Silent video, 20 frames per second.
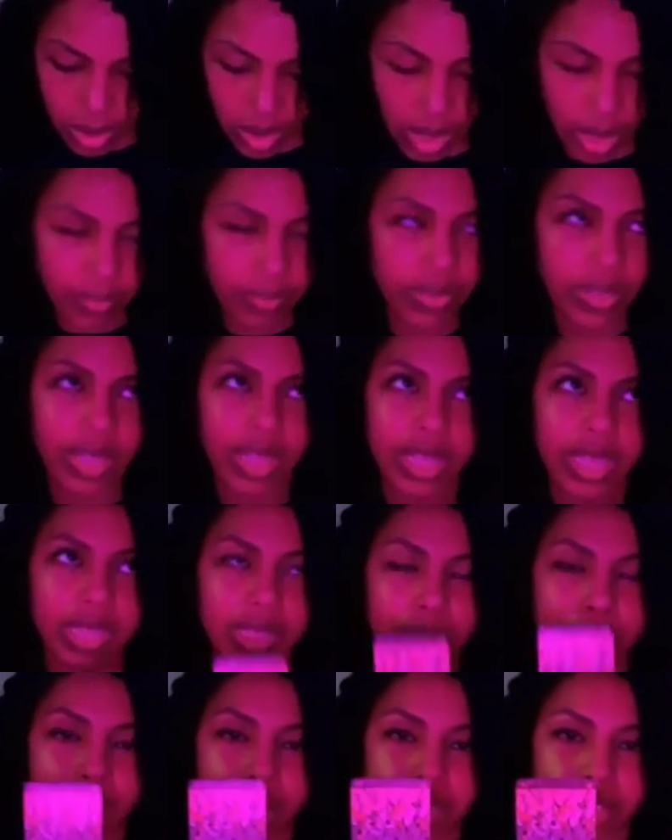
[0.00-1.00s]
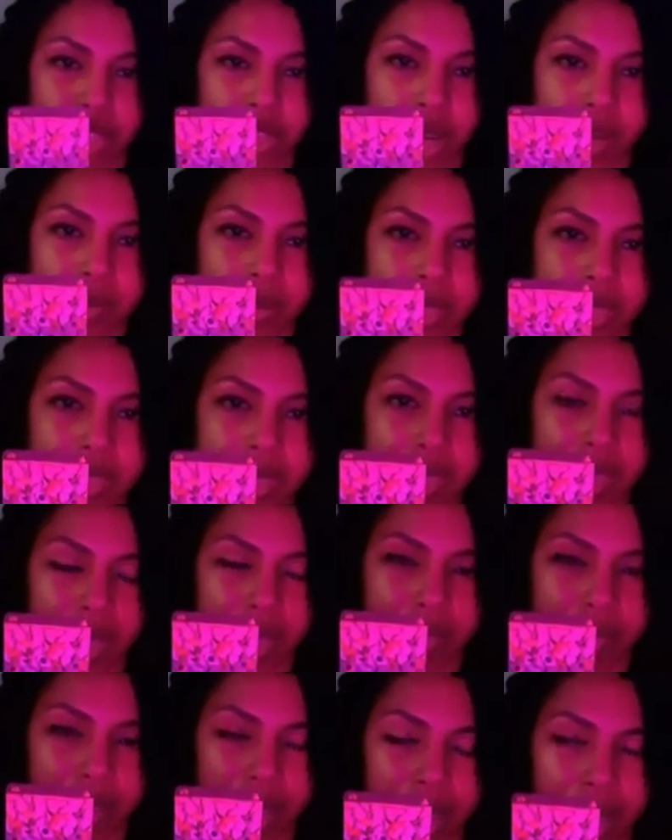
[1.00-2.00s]
I feel like it's past traumas and
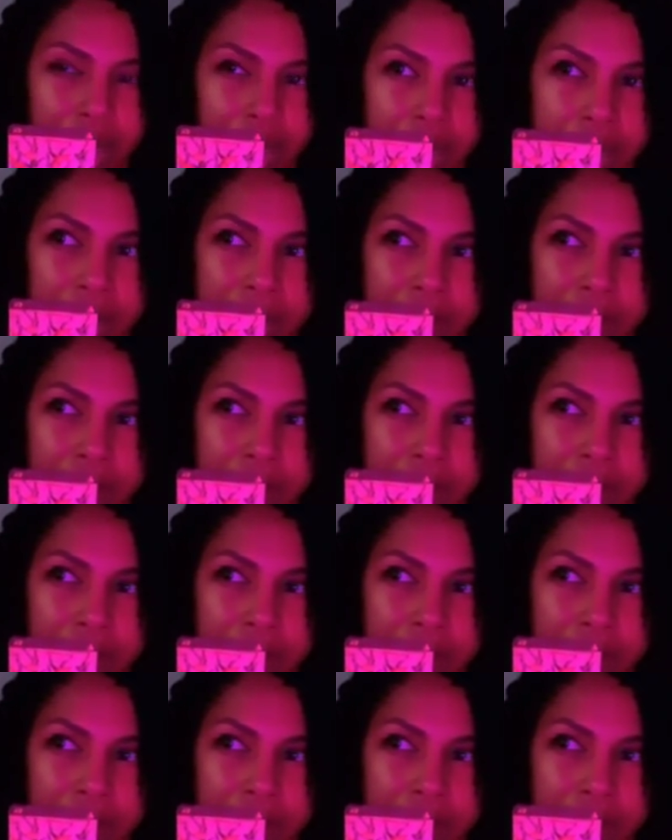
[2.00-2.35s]
stuff. Like,